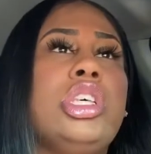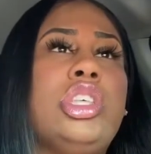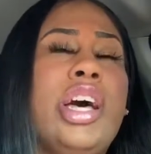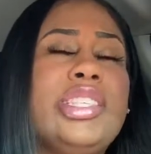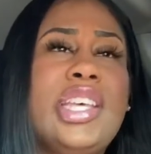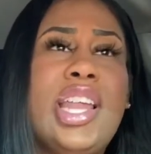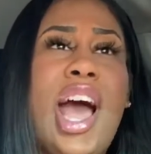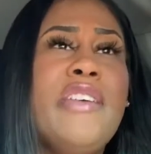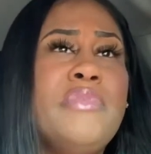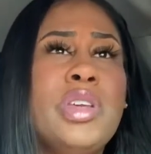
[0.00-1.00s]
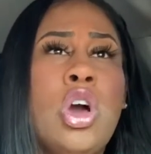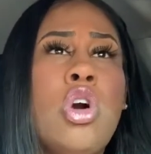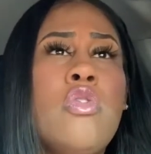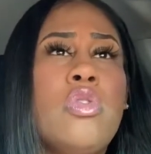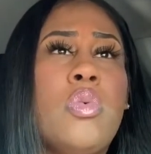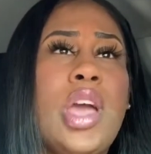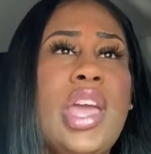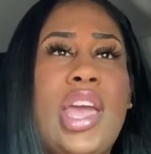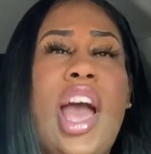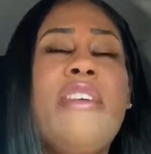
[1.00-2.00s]
So I said, I've been
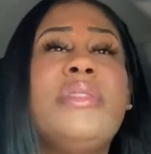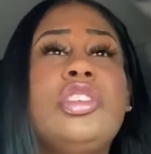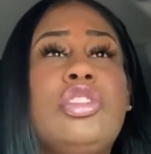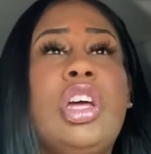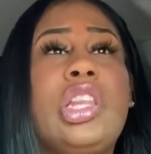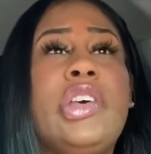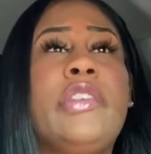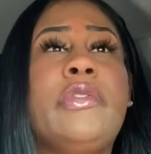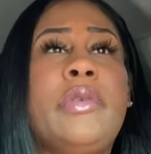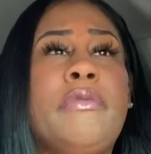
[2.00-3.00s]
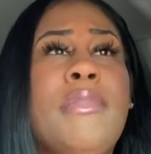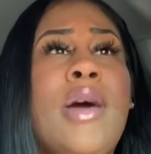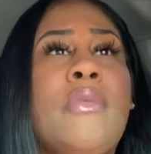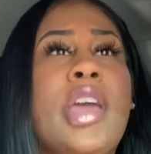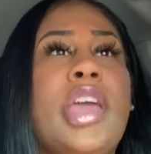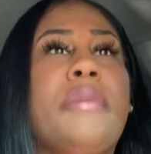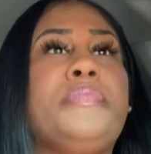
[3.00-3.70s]
overweight. I've been struggling with my weight.